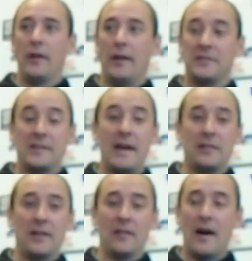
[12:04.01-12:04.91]
and
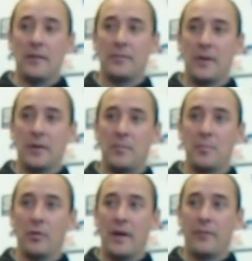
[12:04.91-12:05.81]
sadly, a lot of the
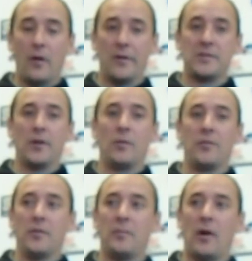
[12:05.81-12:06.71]
people that volunteer with
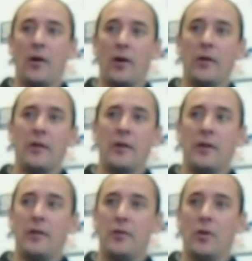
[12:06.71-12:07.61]
them are,
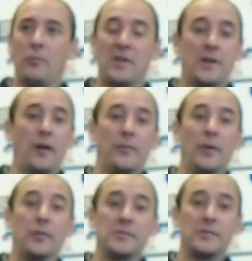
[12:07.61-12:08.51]
retired
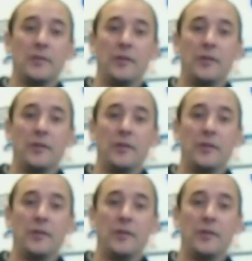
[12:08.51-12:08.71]
folks.